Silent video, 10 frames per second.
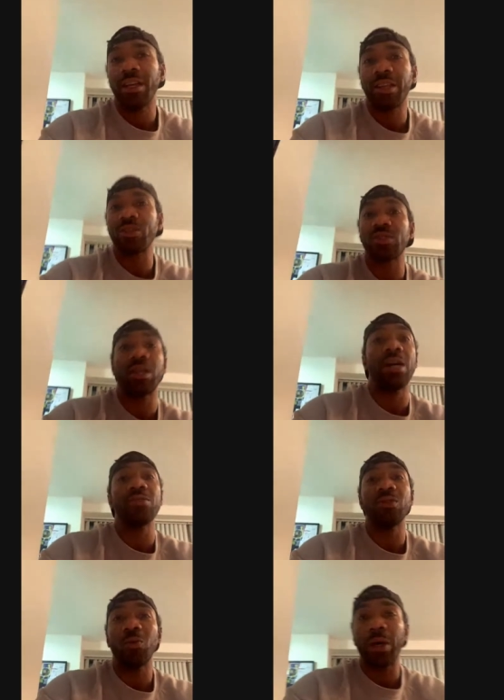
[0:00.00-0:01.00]
There's
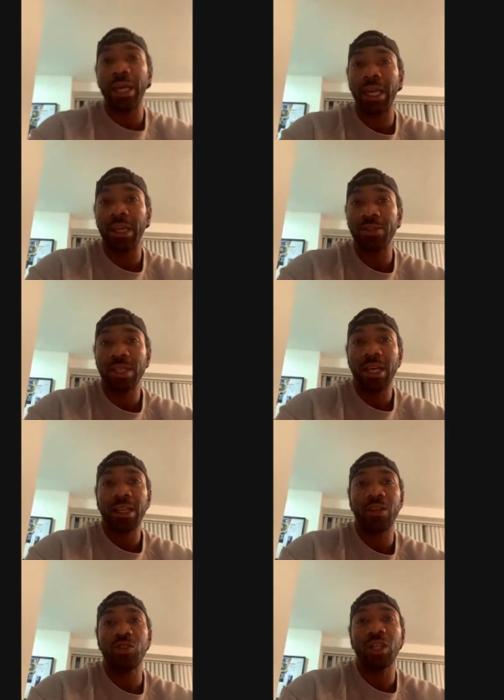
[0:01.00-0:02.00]
tons of ways
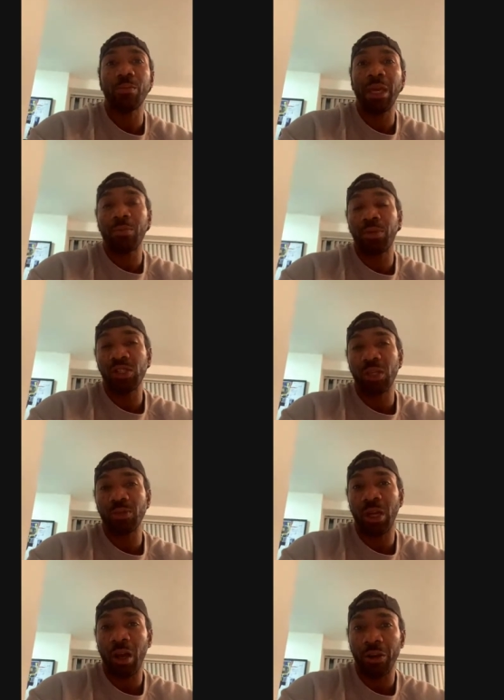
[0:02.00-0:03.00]
that you can make
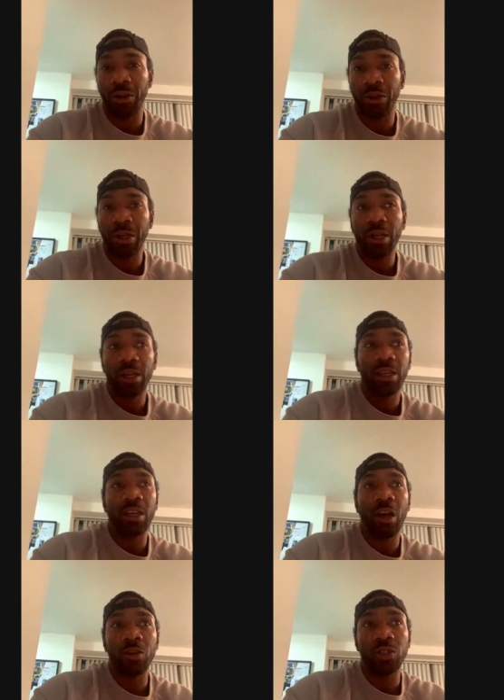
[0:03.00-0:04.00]
push-ups harder,
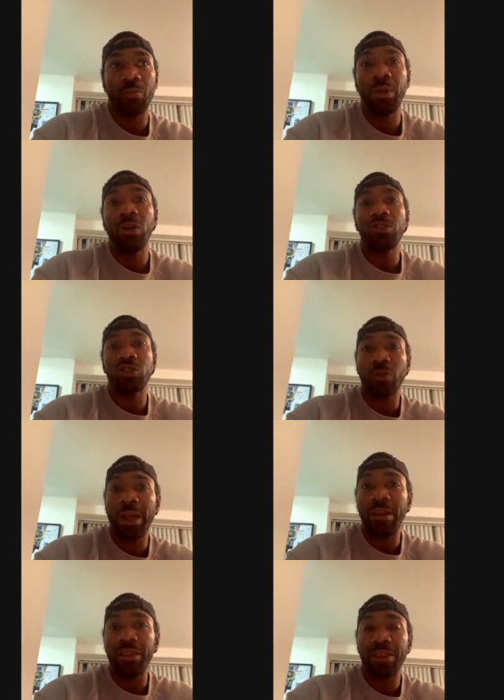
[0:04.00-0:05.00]
to build
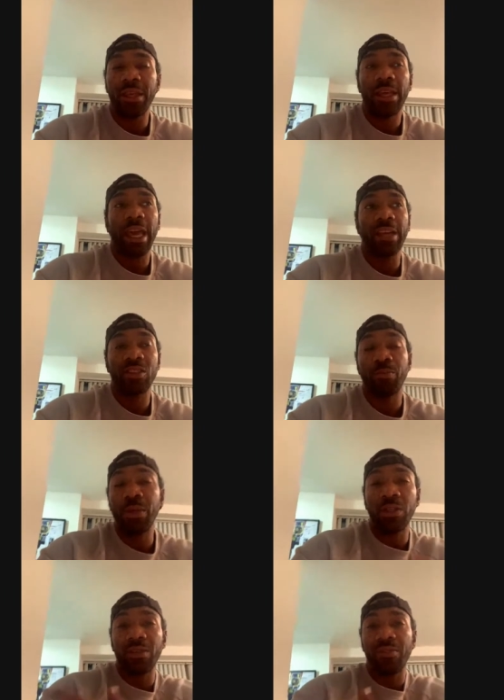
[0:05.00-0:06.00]
strength and to
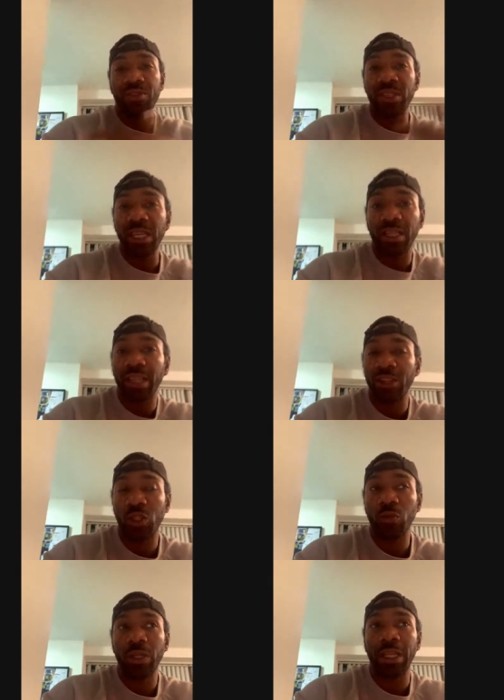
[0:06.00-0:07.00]
build the physique that
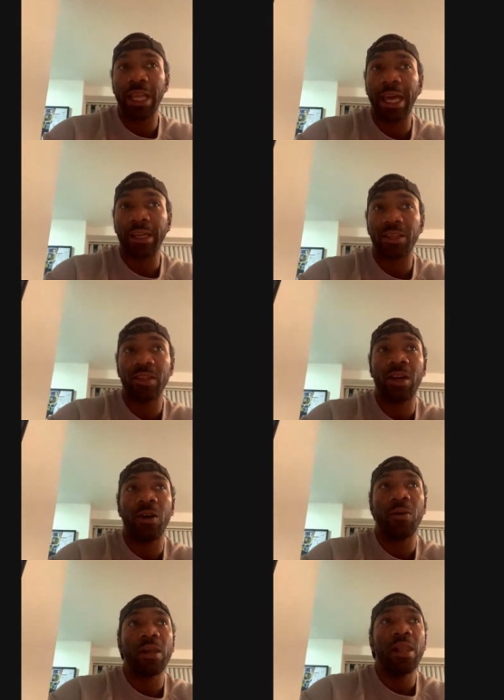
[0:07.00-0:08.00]
you really like,
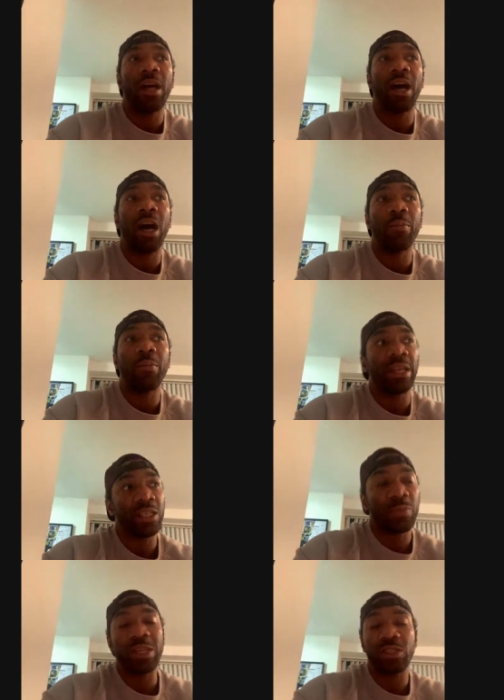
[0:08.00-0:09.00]
and
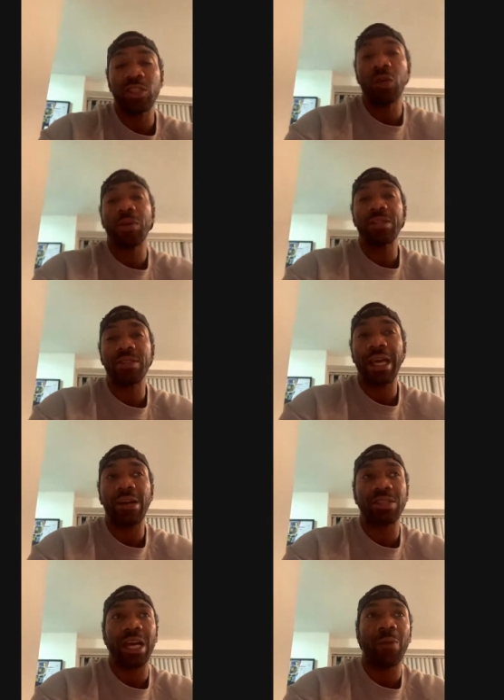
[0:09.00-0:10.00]
especially during this
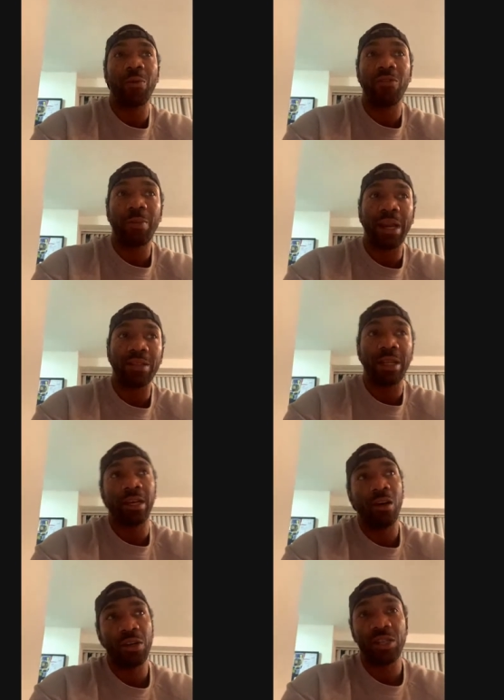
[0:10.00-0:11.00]
downtime where everybody's like,
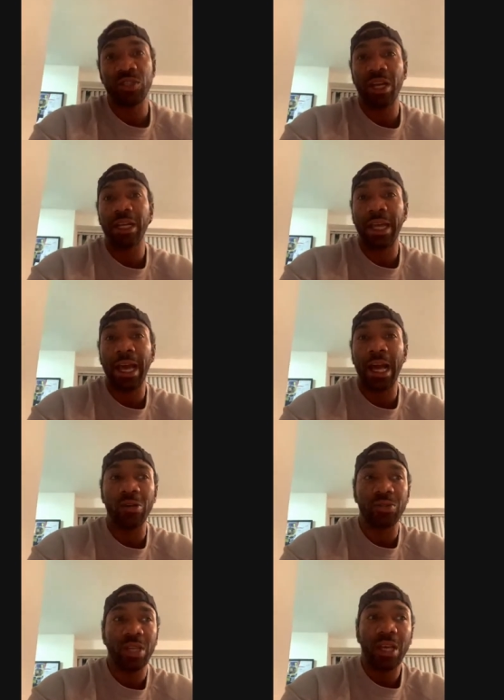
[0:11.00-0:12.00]
oh, they're stuck in the
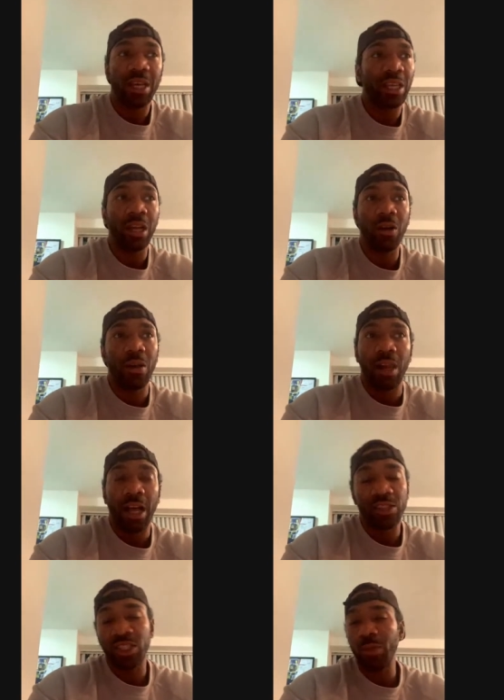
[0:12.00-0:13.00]
house,
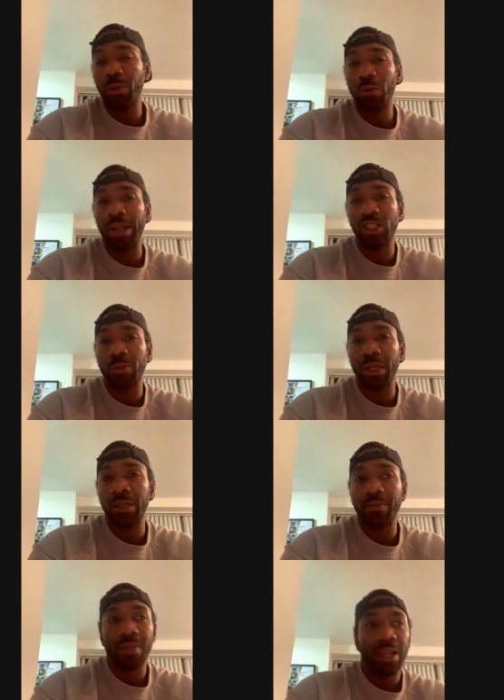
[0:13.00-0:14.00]
a simple regimen